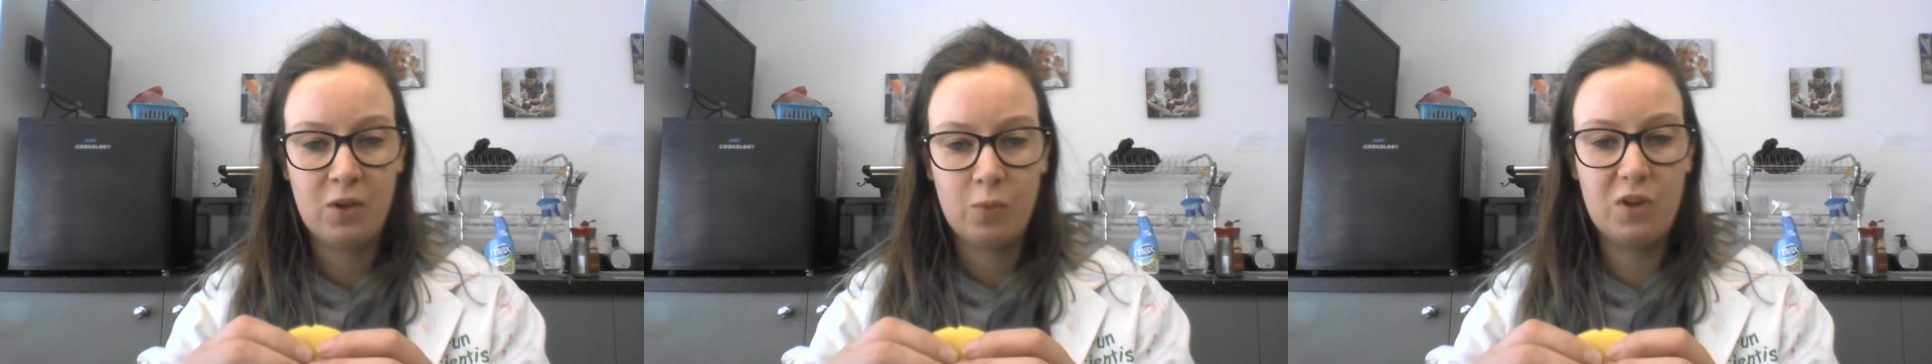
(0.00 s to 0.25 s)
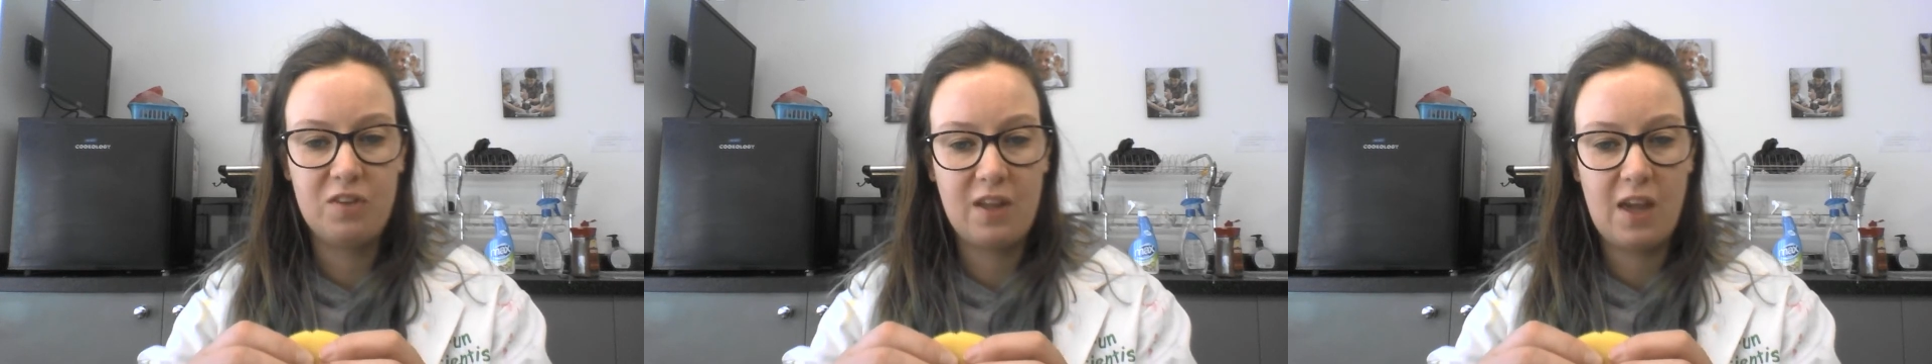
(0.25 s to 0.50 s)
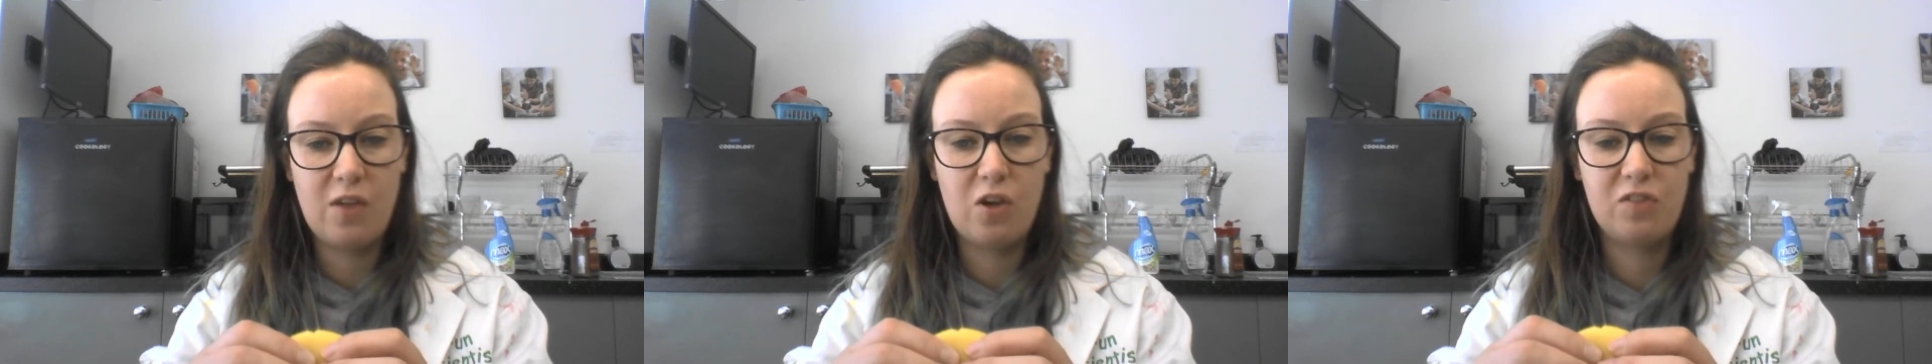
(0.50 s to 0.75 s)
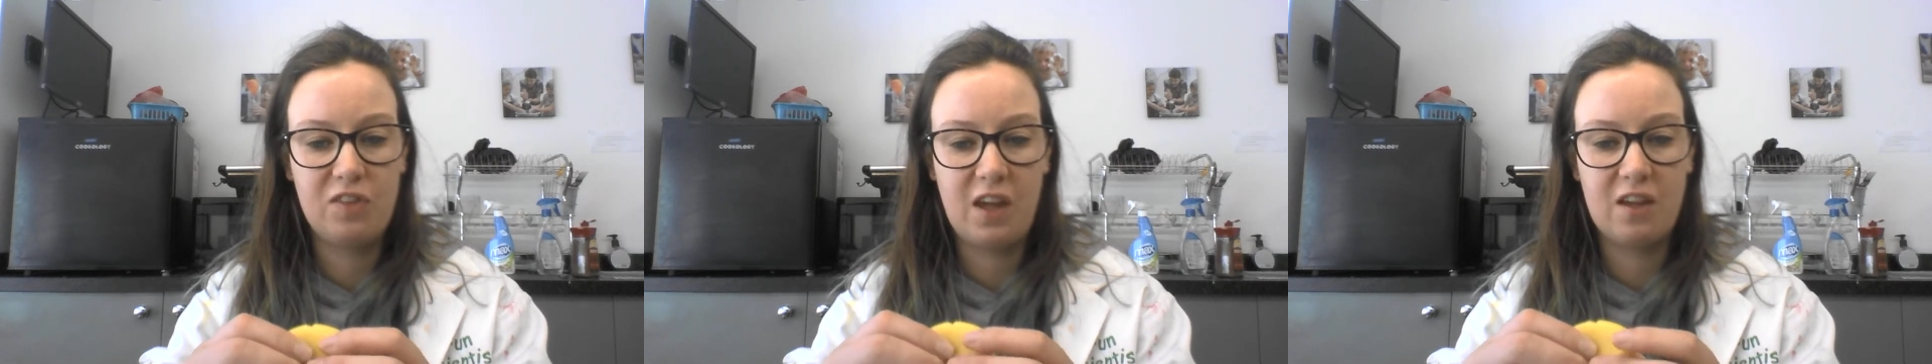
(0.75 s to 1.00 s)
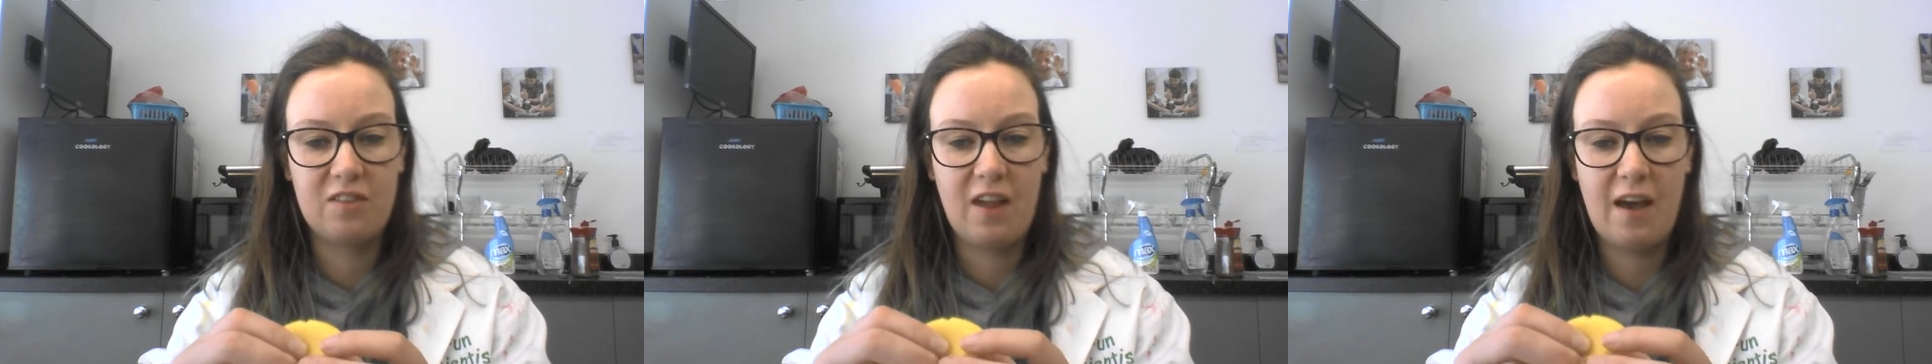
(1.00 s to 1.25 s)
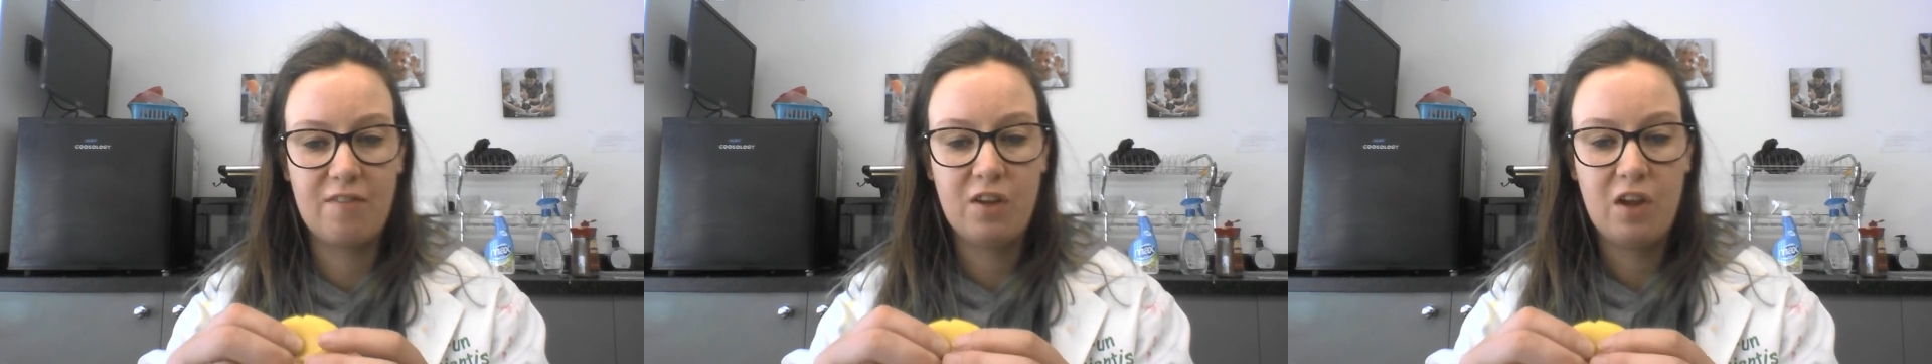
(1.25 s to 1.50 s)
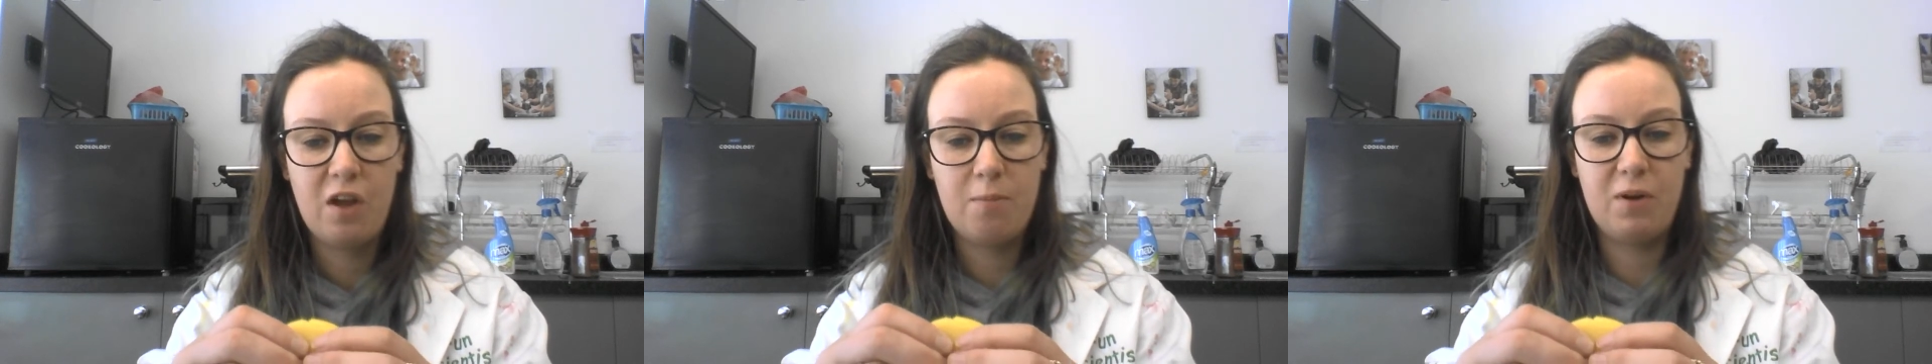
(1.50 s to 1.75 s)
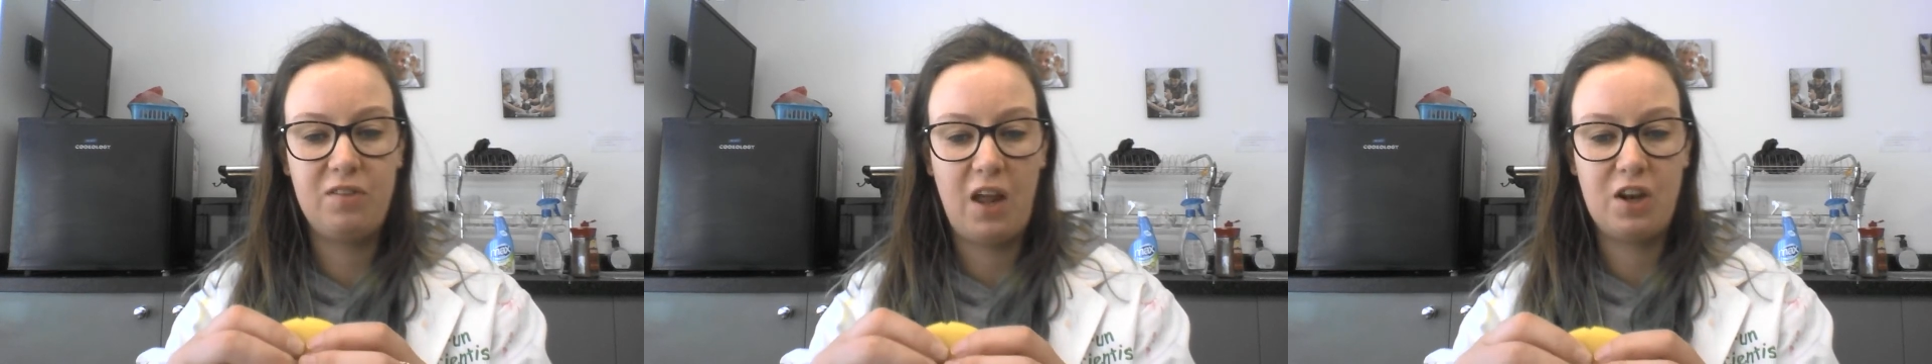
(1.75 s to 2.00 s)
We'd say those things have
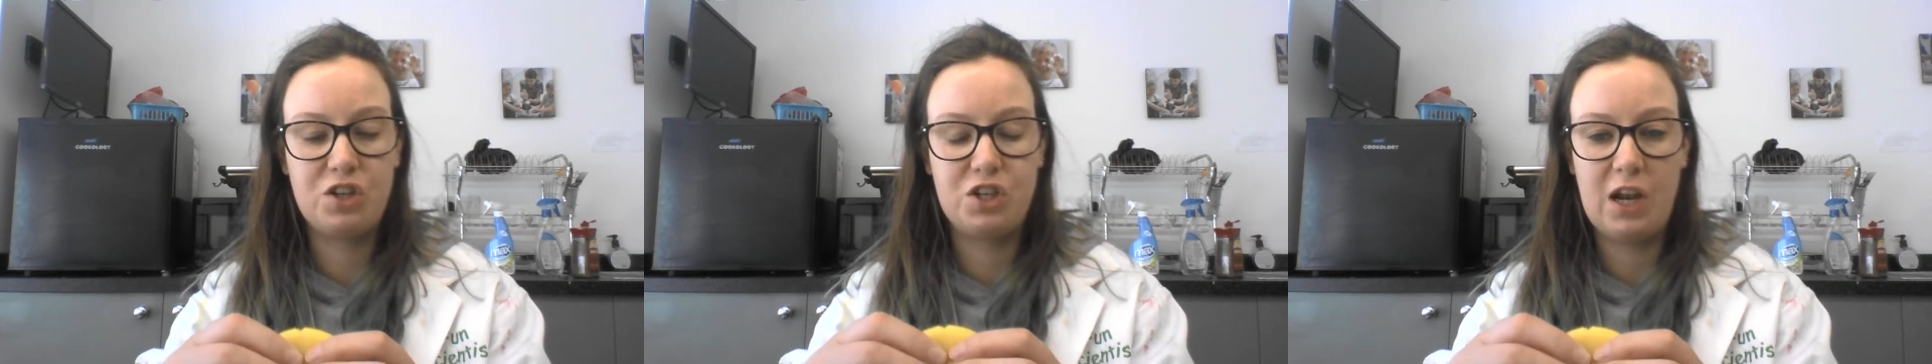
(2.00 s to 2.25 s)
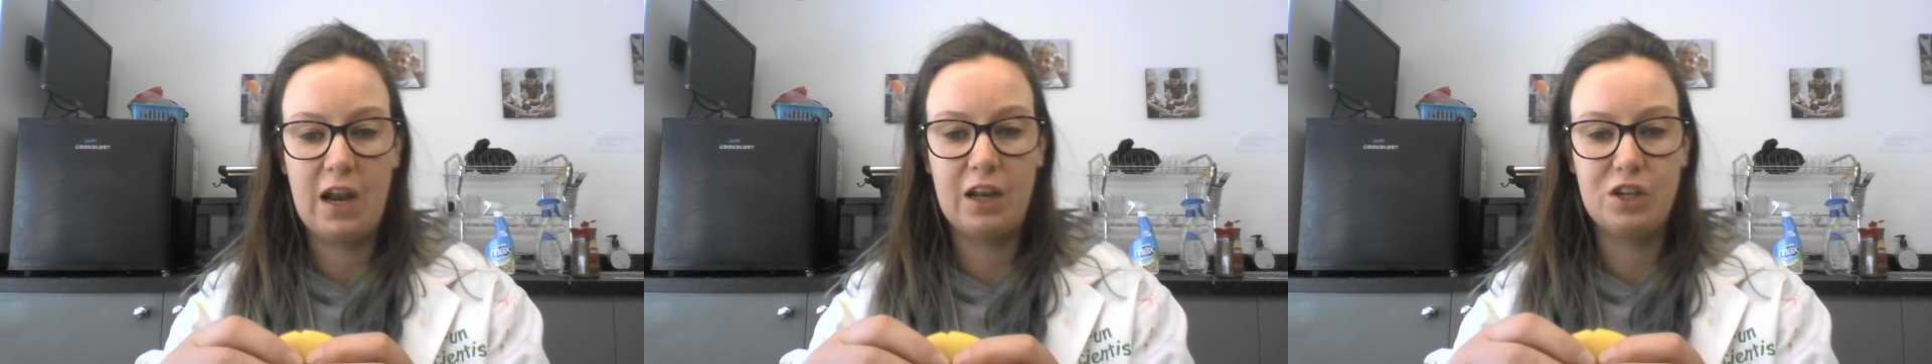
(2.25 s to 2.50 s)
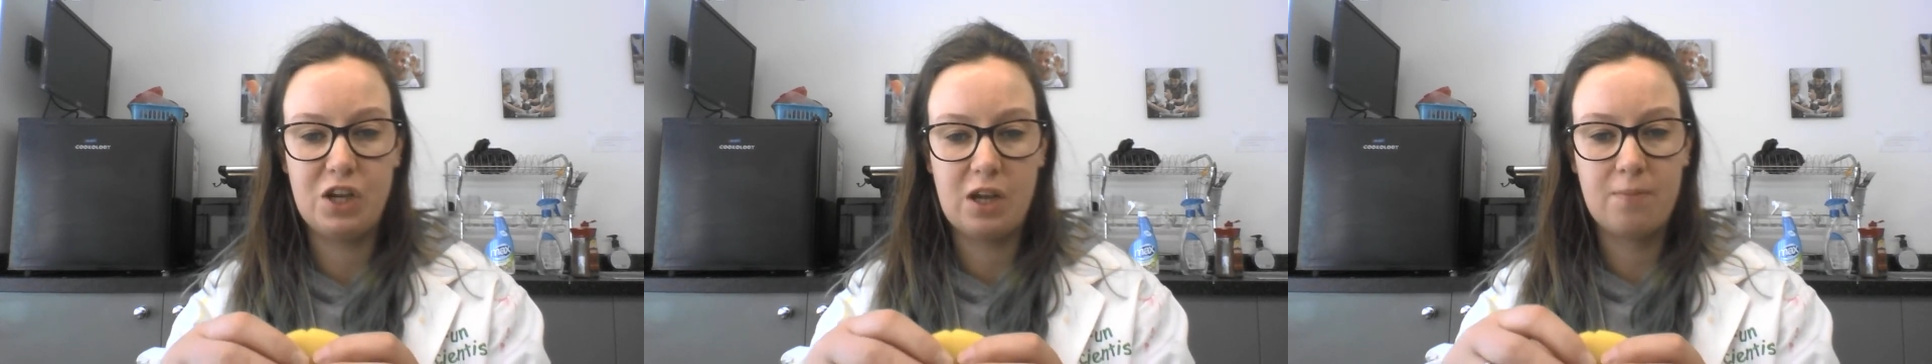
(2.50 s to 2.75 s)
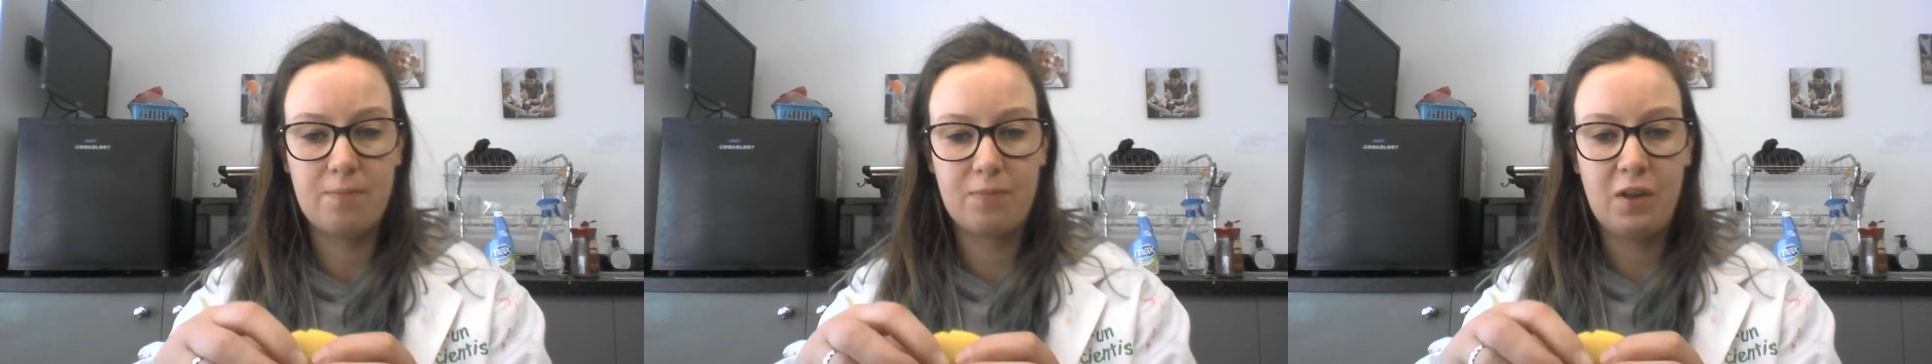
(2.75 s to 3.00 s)
potential energy.